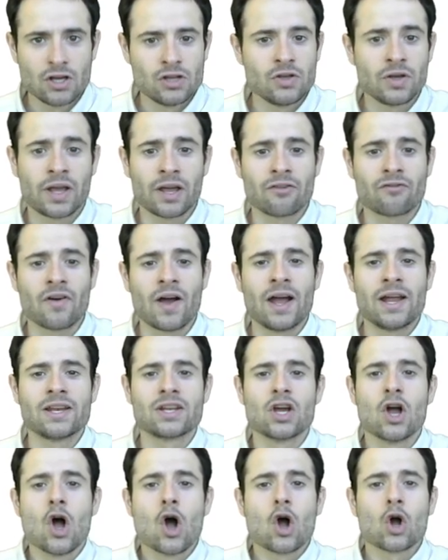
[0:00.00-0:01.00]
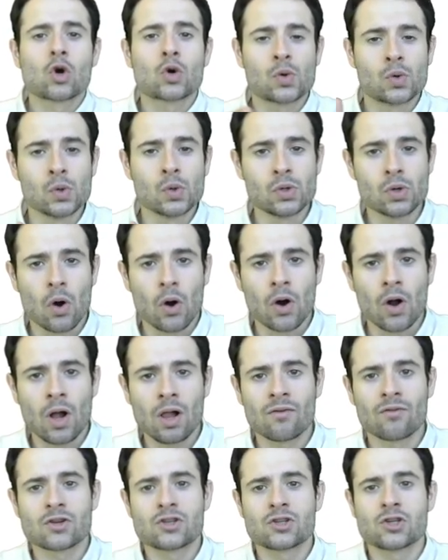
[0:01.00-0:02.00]
You can find crude
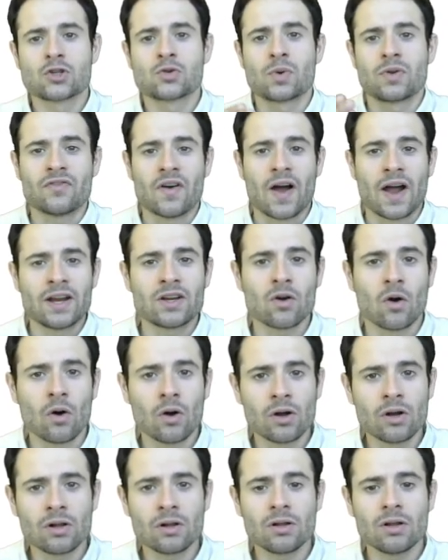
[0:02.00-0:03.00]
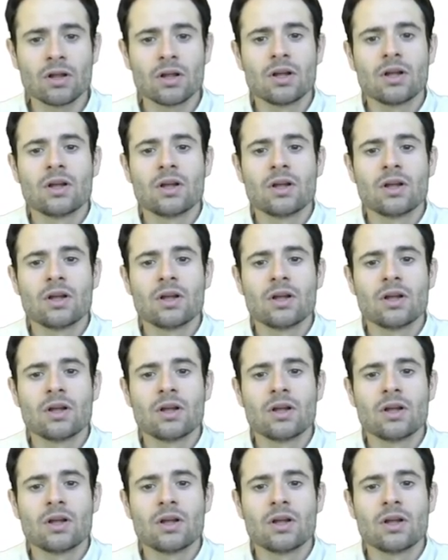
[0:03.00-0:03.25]
oil versus refined oil,